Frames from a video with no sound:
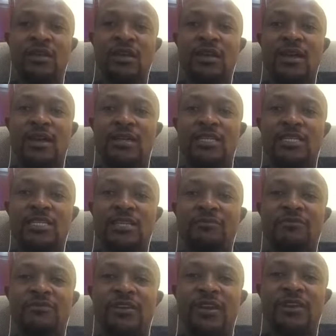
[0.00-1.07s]
and it's a
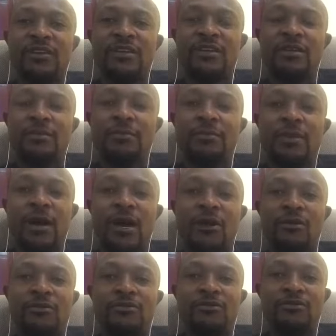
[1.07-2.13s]
very
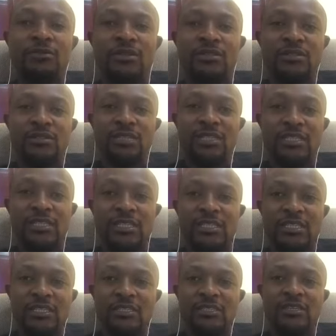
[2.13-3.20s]
powerful month
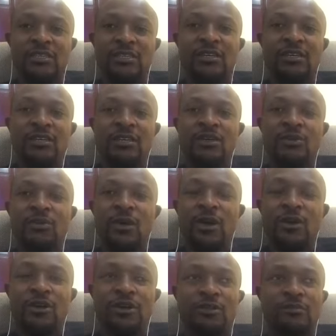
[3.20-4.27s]
indeed.
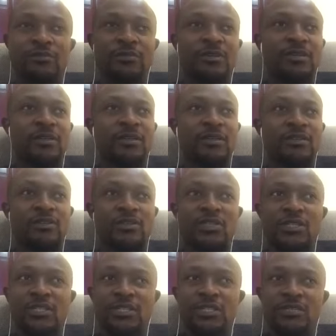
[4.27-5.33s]
Welcome to
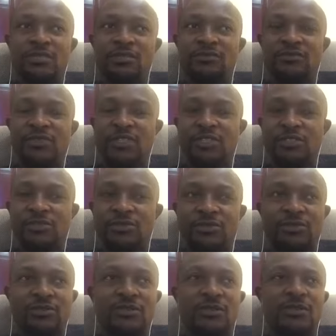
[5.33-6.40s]
this video.
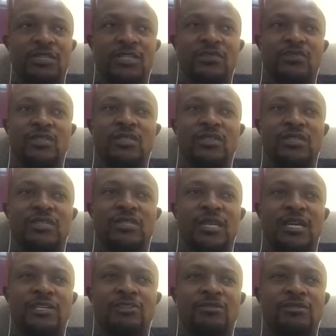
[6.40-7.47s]
This video is
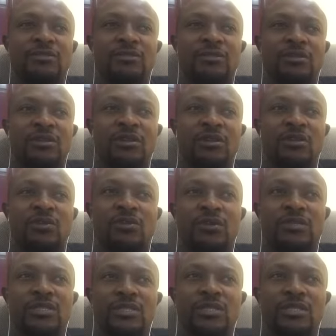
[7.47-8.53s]
titled What
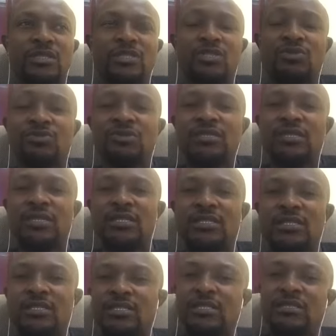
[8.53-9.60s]
is Too
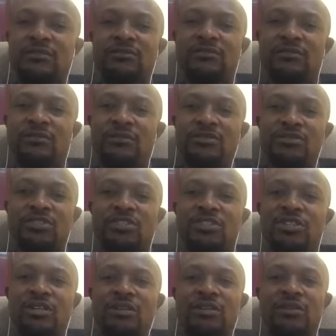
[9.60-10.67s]
Sensitive to
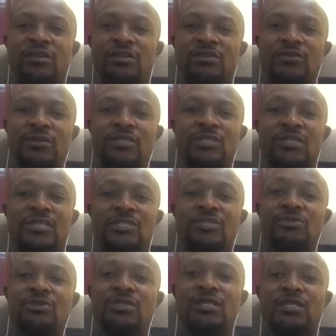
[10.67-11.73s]
Share? What is Too
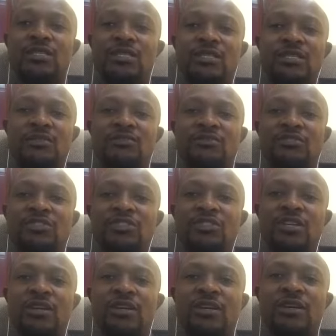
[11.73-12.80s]
Sensitive to Share?
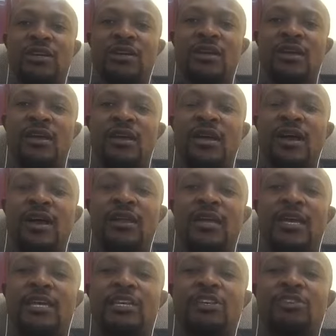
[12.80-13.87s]
I'd
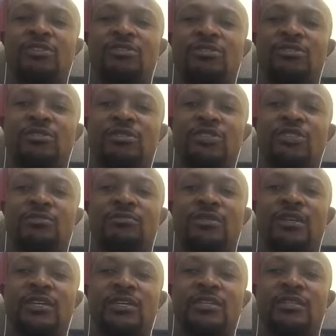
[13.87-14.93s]
like you to
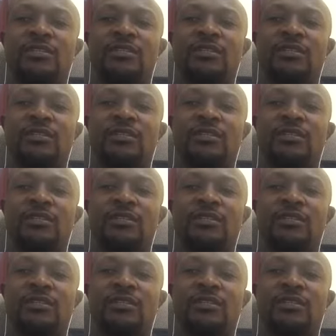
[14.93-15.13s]
please